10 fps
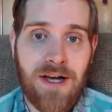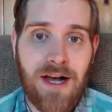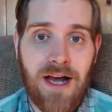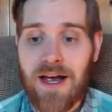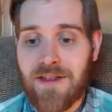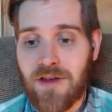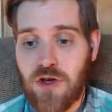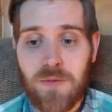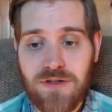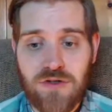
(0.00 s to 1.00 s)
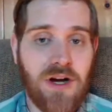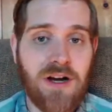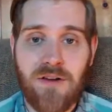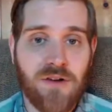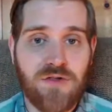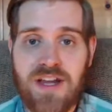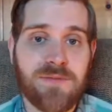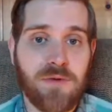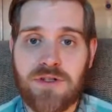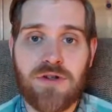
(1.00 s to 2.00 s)
And the humans are
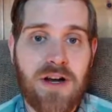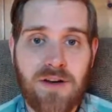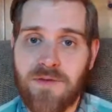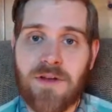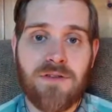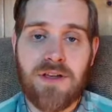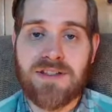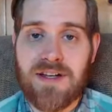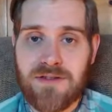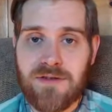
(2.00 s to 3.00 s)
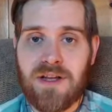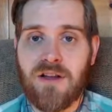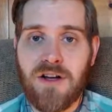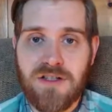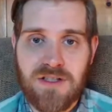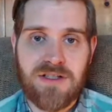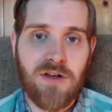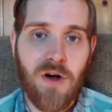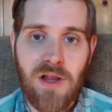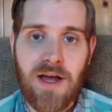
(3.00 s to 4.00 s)
desperately trying to figure things out. So they launch this
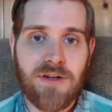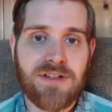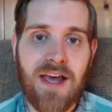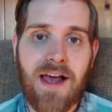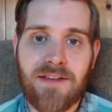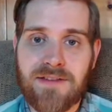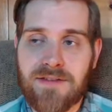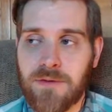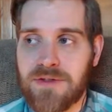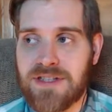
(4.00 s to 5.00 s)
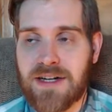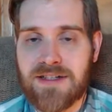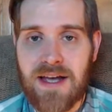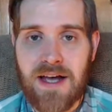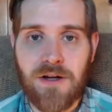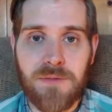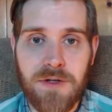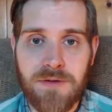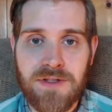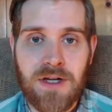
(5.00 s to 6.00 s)
all-out attack, this suicide attack
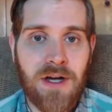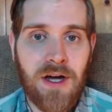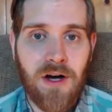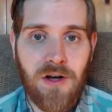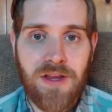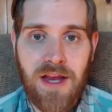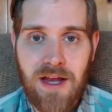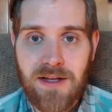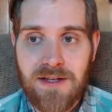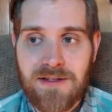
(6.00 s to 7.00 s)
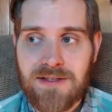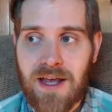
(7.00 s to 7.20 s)
almost, on the aliens.